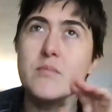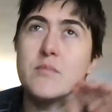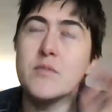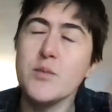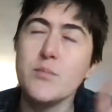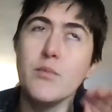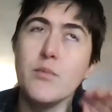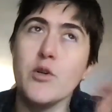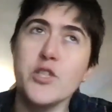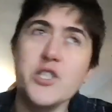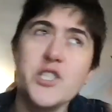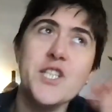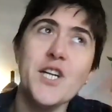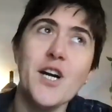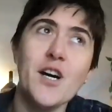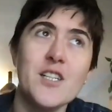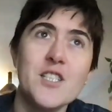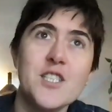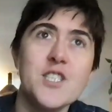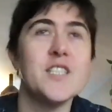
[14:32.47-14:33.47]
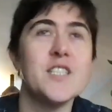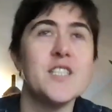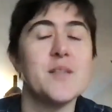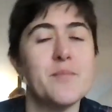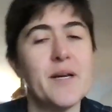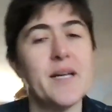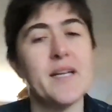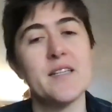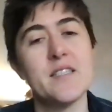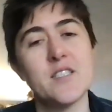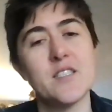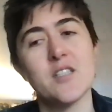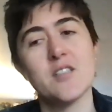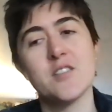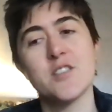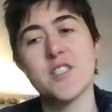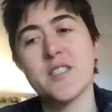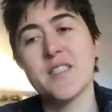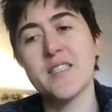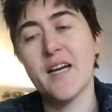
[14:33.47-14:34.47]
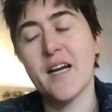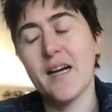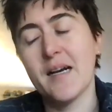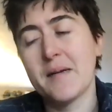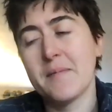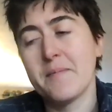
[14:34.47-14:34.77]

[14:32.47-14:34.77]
more geology than paleontology.